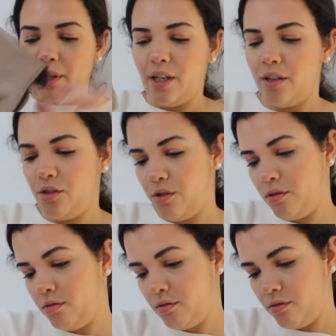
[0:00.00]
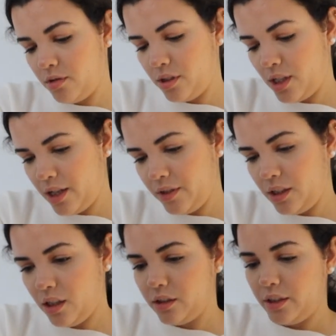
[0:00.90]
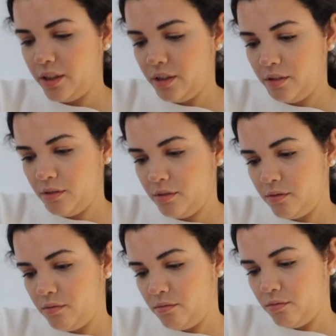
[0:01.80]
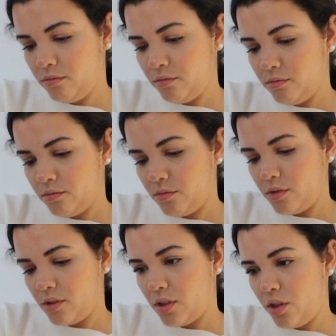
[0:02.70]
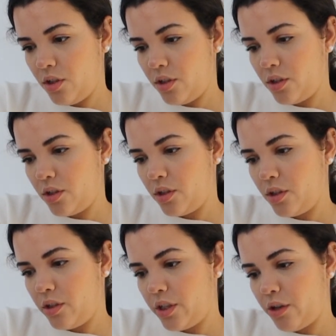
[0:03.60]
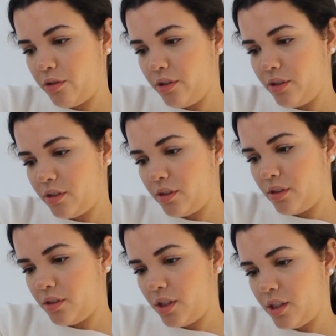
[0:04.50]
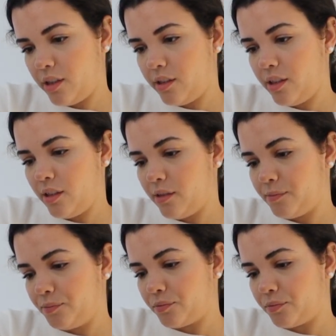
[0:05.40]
beige. Does it have the color here? No, it does not.